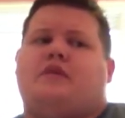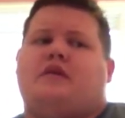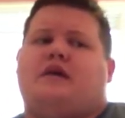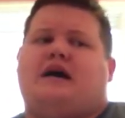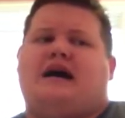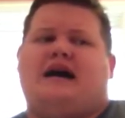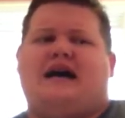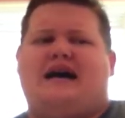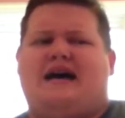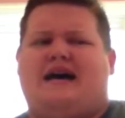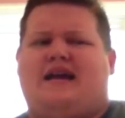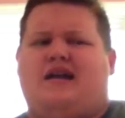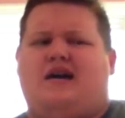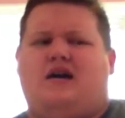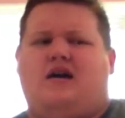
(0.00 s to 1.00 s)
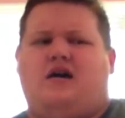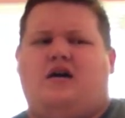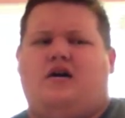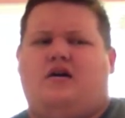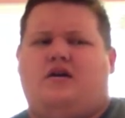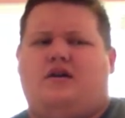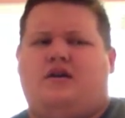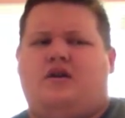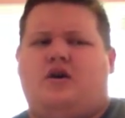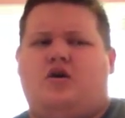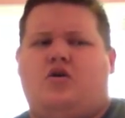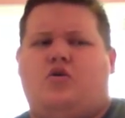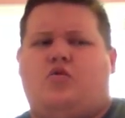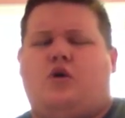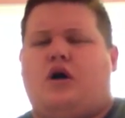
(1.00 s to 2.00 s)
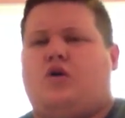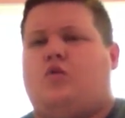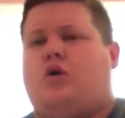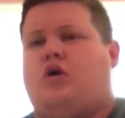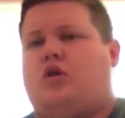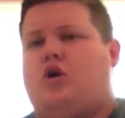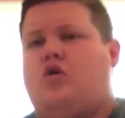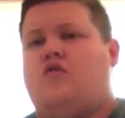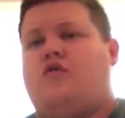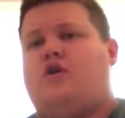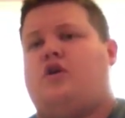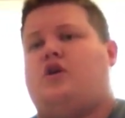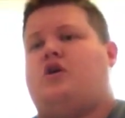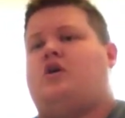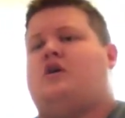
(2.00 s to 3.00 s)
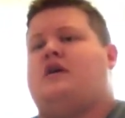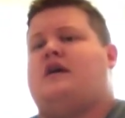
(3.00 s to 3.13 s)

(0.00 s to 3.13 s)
I had, Rock and Roll Over.